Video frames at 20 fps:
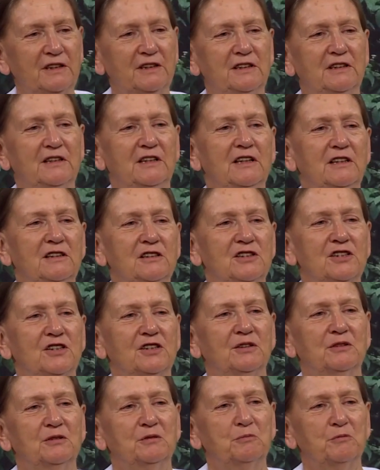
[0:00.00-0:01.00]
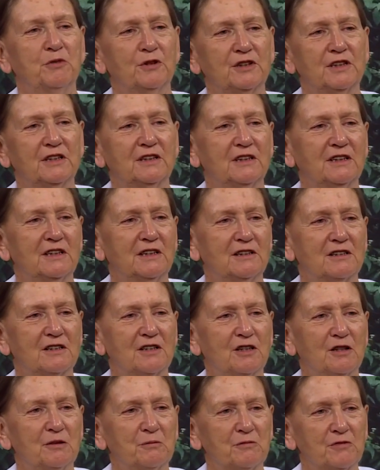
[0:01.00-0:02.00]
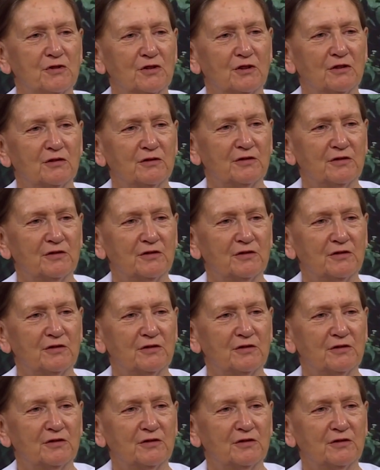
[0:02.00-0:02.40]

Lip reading: need to put it in terms of